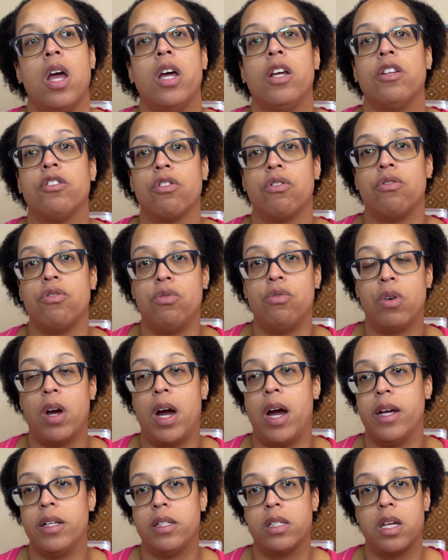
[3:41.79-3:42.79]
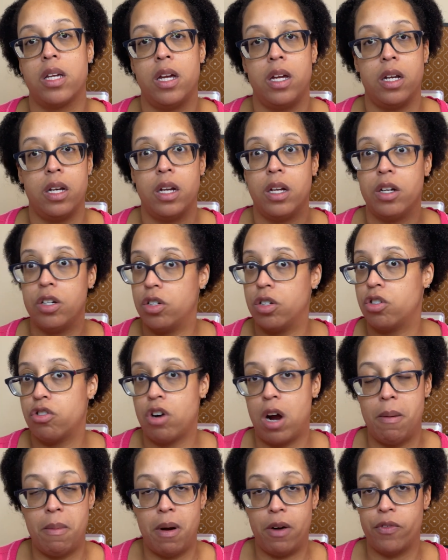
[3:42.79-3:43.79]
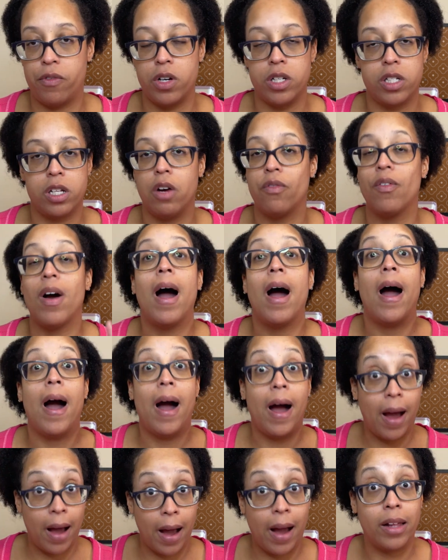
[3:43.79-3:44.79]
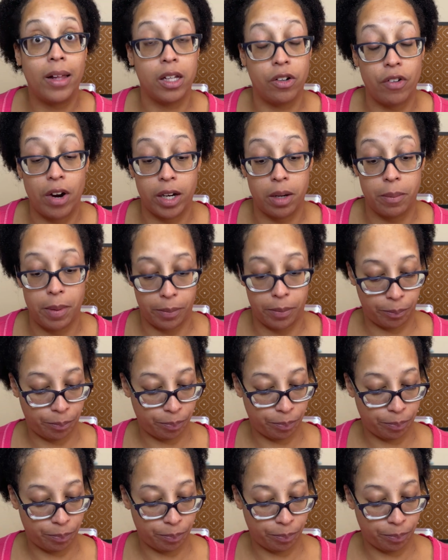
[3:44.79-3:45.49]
so you guys can try them out for yourself. Highly recommend.